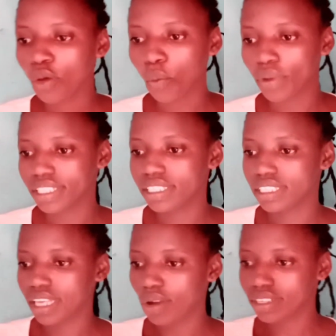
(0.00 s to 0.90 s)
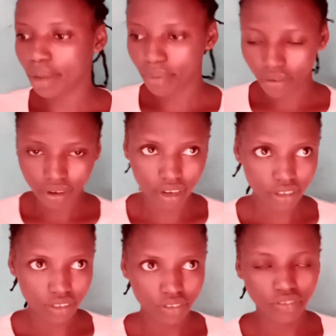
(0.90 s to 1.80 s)
with South
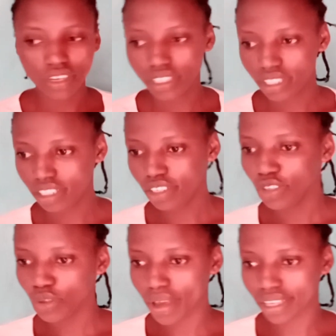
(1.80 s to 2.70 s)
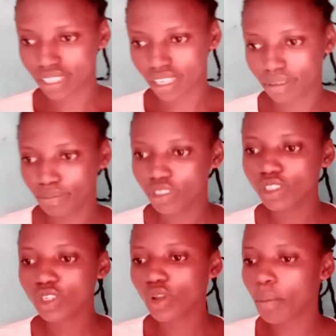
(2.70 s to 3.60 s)
American University, USA,
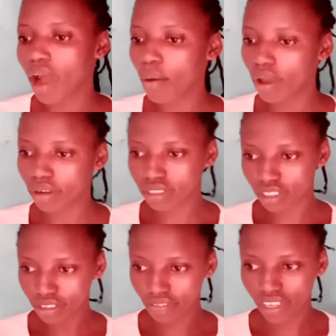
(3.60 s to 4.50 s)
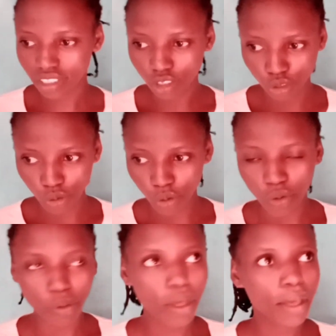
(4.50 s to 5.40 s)
Global Wealth University,
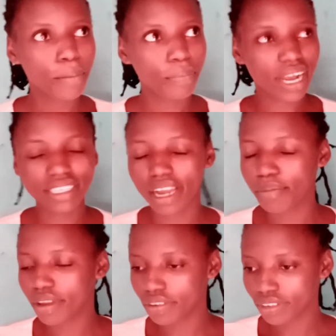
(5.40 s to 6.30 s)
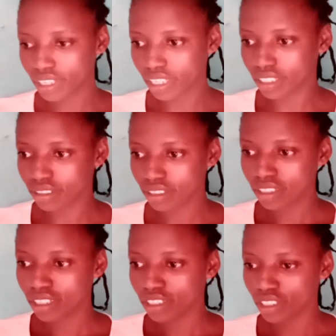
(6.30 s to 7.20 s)
Togo, Pan American
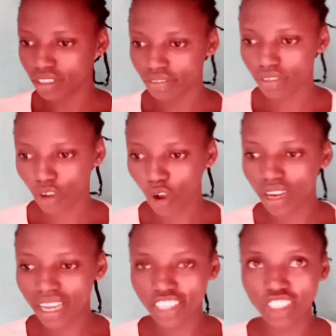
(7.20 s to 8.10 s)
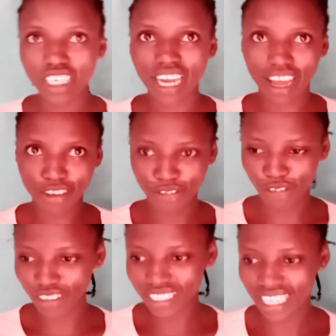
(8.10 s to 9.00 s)
College,
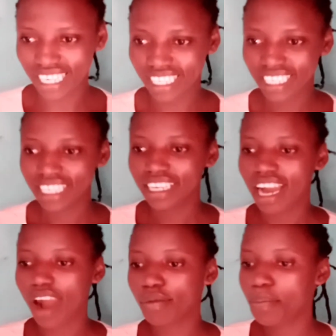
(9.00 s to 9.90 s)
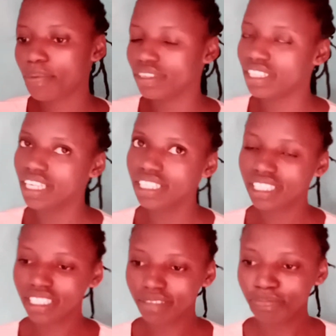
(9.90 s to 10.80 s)
California. I will be
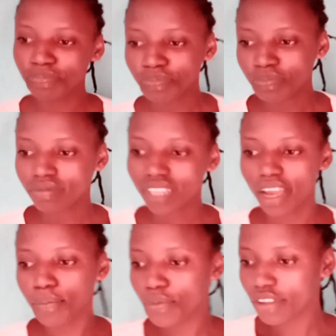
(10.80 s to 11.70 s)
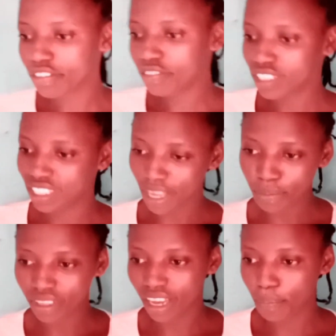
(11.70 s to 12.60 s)
presenting a brief
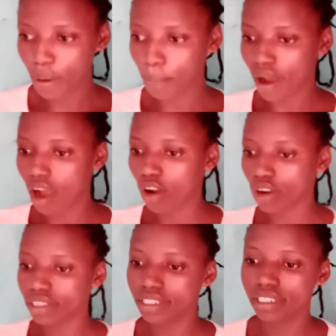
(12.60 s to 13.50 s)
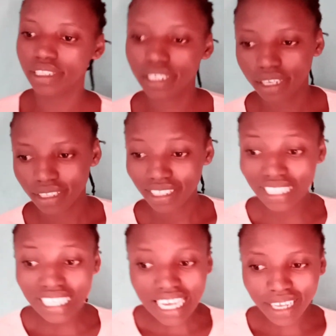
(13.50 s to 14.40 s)
seminar paper on
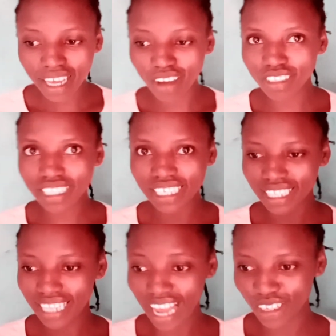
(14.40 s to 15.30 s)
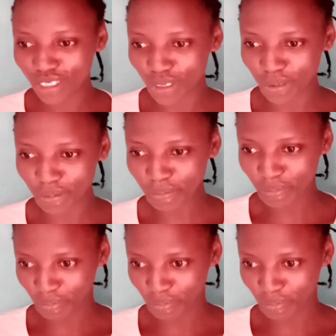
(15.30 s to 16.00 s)
the title